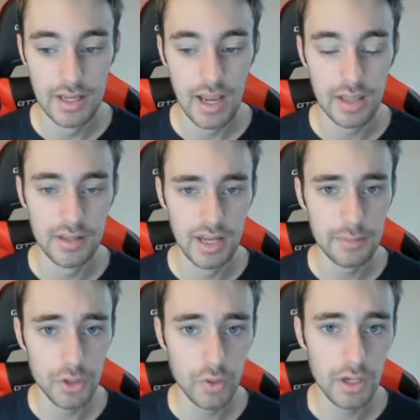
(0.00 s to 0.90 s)
and then
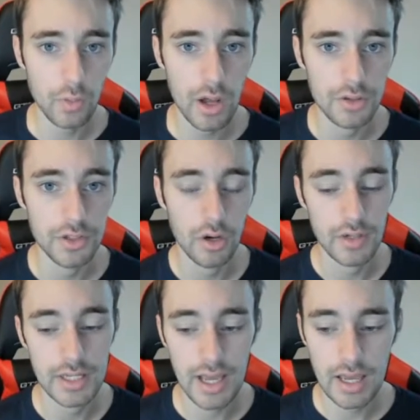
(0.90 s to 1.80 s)
him doing well.
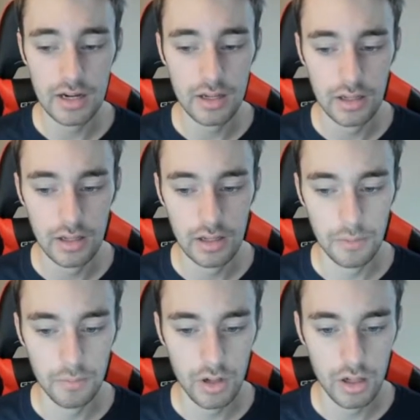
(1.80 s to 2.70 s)
He got
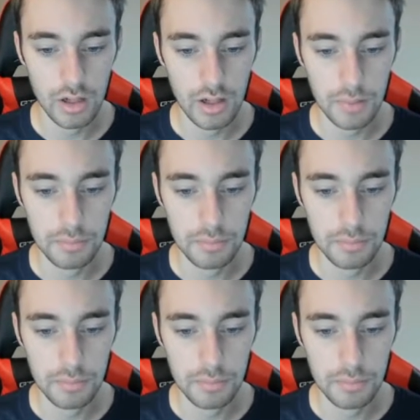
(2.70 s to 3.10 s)
I